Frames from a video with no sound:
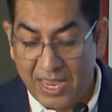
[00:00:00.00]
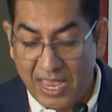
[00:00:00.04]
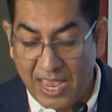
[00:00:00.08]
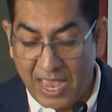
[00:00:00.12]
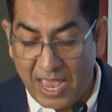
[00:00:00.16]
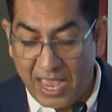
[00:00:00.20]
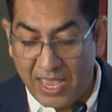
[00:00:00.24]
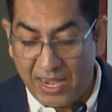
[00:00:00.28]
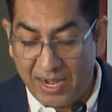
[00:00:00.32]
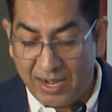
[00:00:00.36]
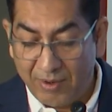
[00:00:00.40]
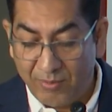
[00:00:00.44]

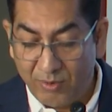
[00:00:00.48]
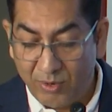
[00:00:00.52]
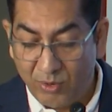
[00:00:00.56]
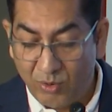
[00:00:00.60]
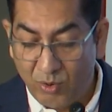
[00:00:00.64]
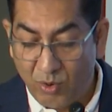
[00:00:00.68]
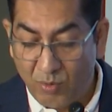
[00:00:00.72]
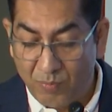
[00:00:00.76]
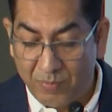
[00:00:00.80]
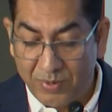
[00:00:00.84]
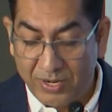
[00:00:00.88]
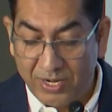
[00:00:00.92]
And I want
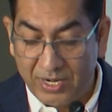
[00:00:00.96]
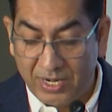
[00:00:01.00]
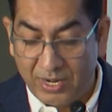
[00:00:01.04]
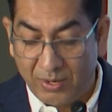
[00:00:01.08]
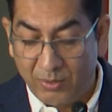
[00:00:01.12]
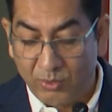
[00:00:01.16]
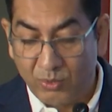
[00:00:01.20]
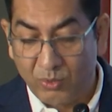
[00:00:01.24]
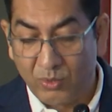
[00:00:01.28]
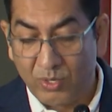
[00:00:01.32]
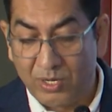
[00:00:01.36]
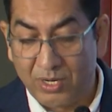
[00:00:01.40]
to open it
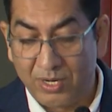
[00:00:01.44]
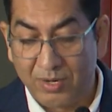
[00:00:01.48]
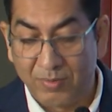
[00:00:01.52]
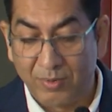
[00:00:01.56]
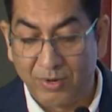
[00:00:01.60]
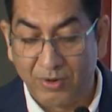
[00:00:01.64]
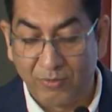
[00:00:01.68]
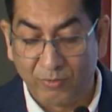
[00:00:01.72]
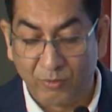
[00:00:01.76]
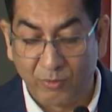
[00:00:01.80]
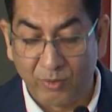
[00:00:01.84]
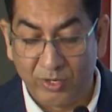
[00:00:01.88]
out to a little
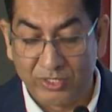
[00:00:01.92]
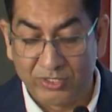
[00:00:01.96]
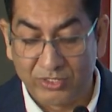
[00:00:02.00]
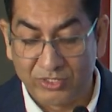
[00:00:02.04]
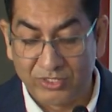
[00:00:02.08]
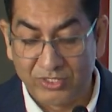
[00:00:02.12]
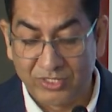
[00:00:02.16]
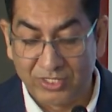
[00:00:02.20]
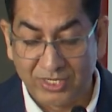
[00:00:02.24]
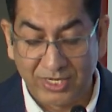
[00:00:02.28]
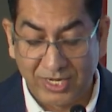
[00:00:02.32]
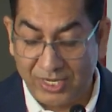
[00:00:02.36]
bit of
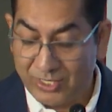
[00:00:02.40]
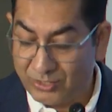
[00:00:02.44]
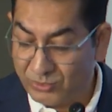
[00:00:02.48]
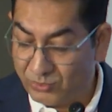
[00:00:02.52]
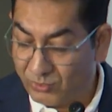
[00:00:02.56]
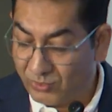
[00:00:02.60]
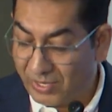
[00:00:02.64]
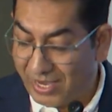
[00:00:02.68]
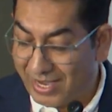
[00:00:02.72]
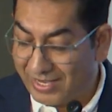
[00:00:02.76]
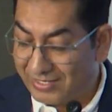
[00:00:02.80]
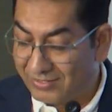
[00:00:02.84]
questions in case
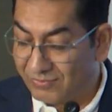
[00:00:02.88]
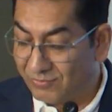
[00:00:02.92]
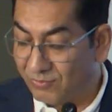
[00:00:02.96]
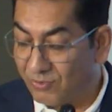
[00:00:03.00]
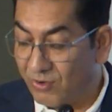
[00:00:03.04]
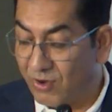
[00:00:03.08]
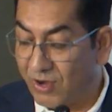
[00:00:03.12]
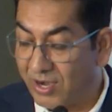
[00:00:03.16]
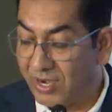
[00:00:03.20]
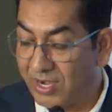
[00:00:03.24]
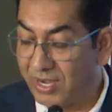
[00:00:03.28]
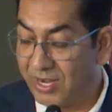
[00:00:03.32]
you guys have
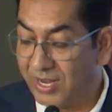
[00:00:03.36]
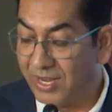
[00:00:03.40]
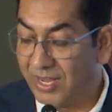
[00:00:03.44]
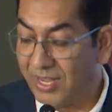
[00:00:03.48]
got.